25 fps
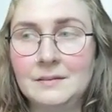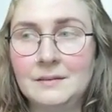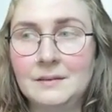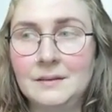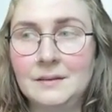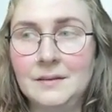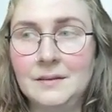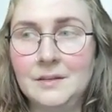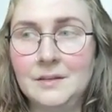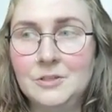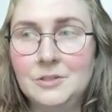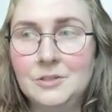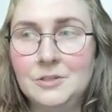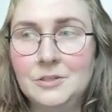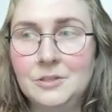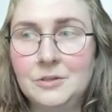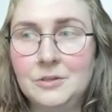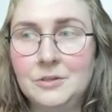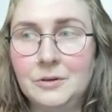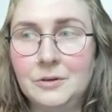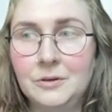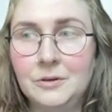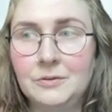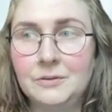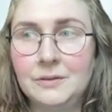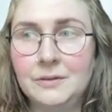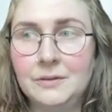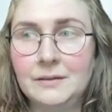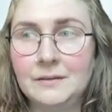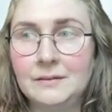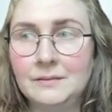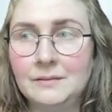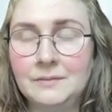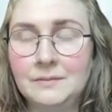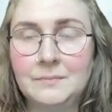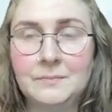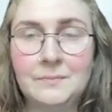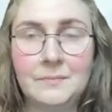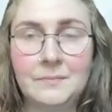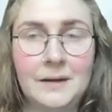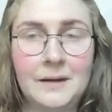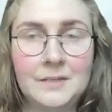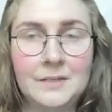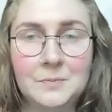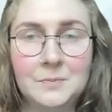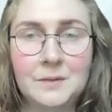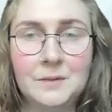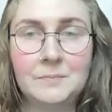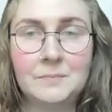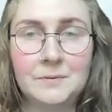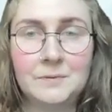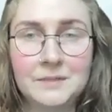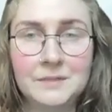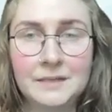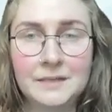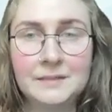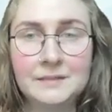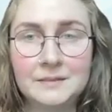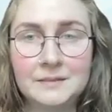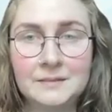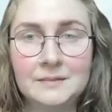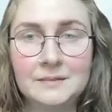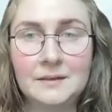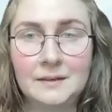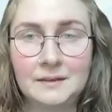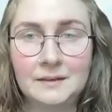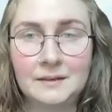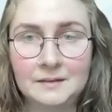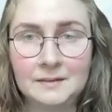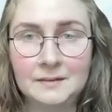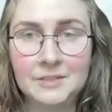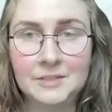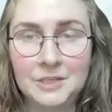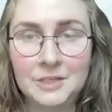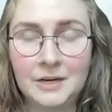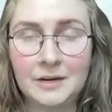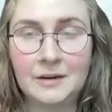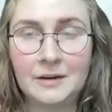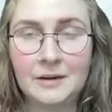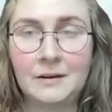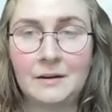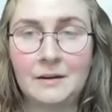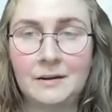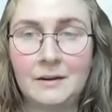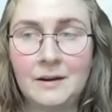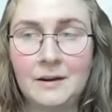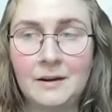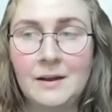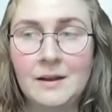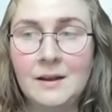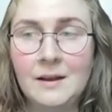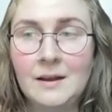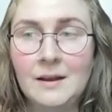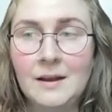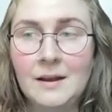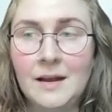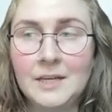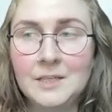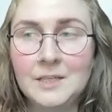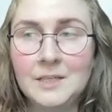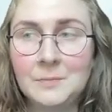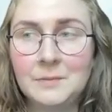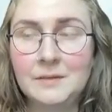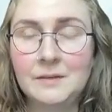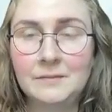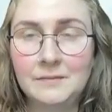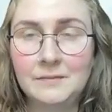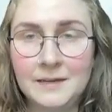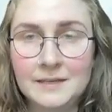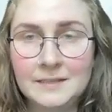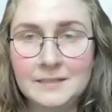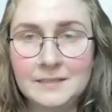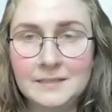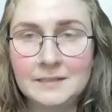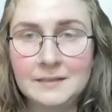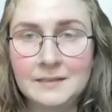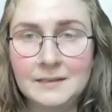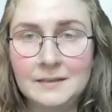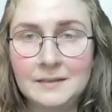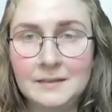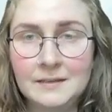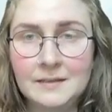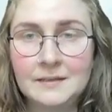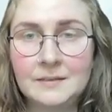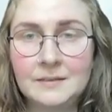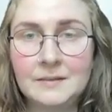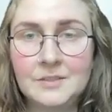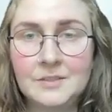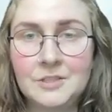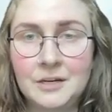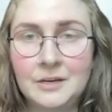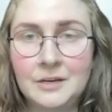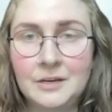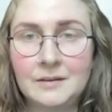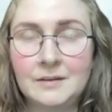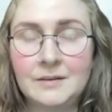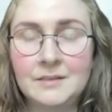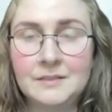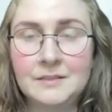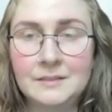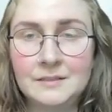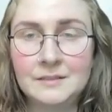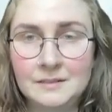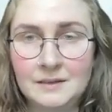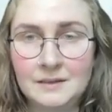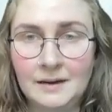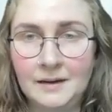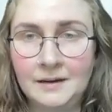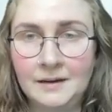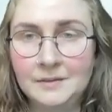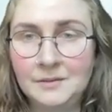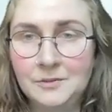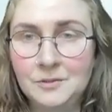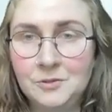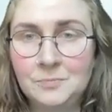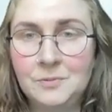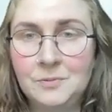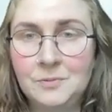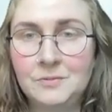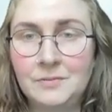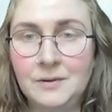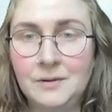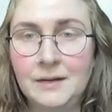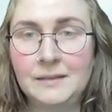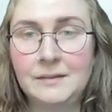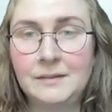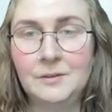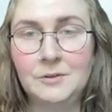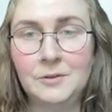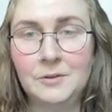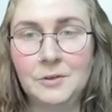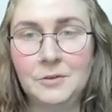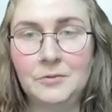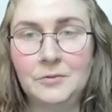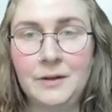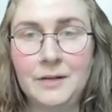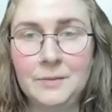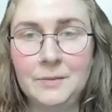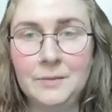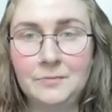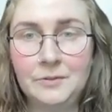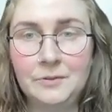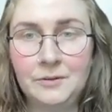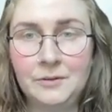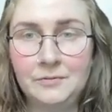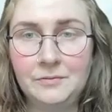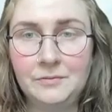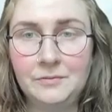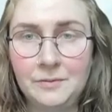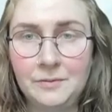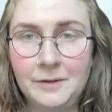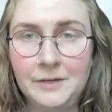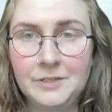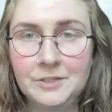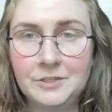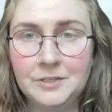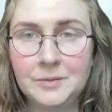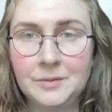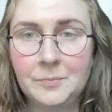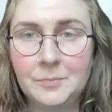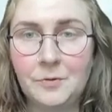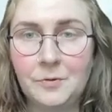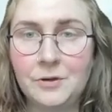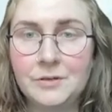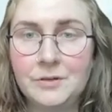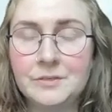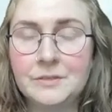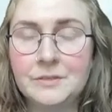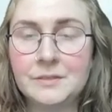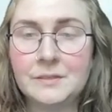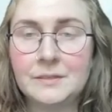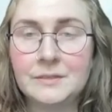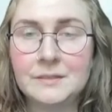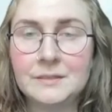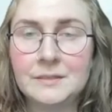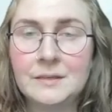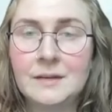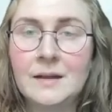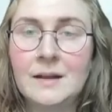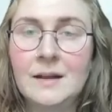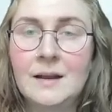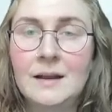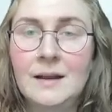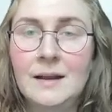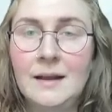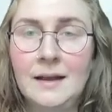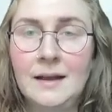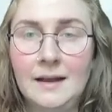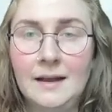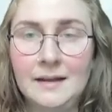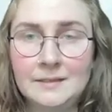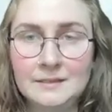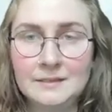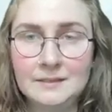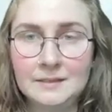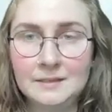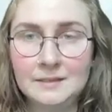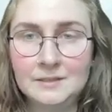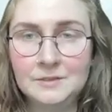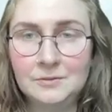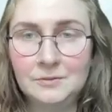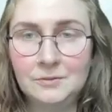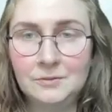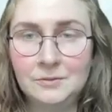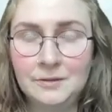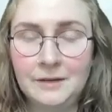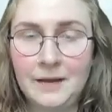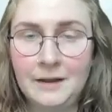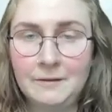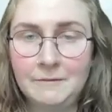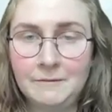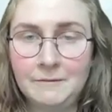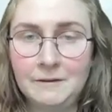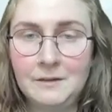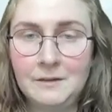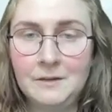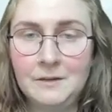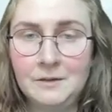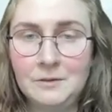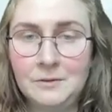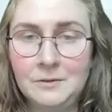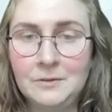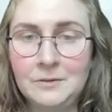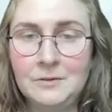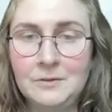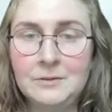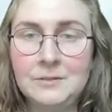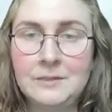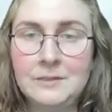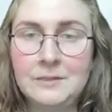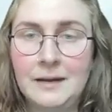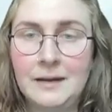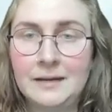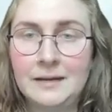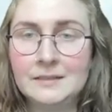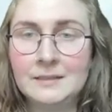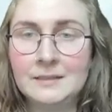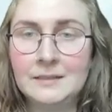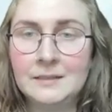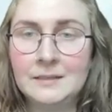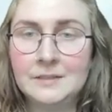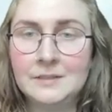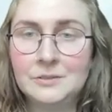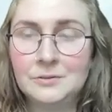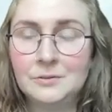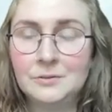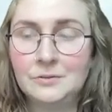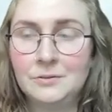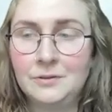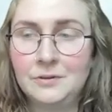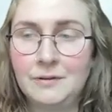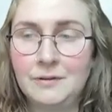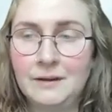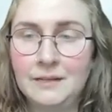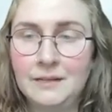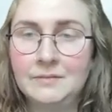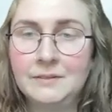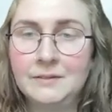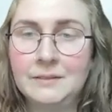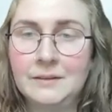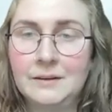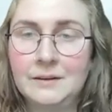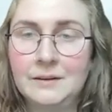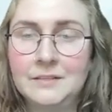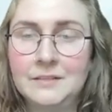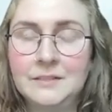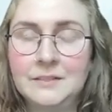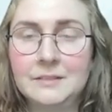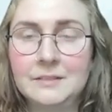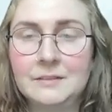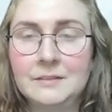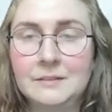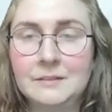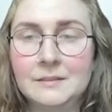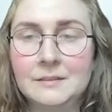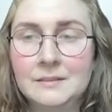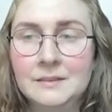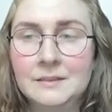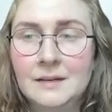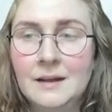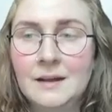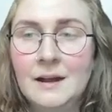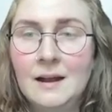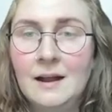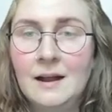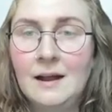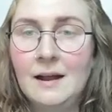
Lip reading: the issue that has been presented in the checker has been investigated. The checker is designed to provide a lot of helpful information, pointers. It has links to the FAQs. It has links to the relevant articles.